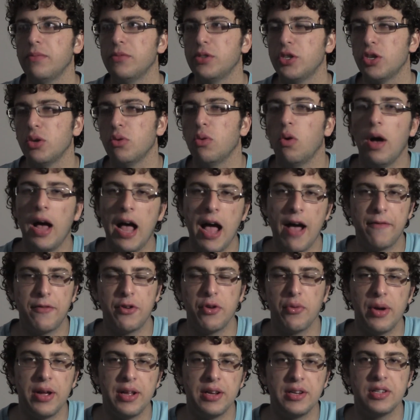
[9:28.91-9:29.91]
So we'll have
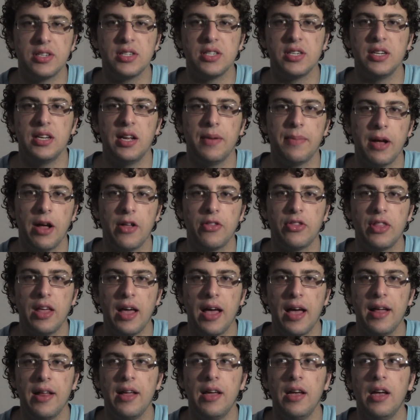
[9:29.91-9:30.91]
to wait and see about
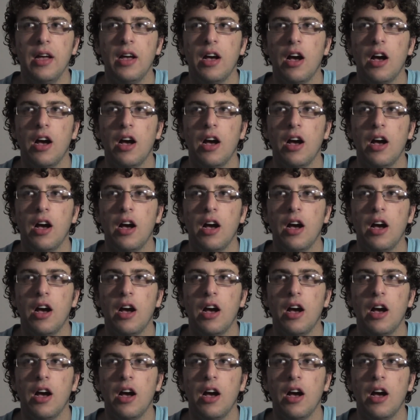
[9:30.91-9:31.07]
that.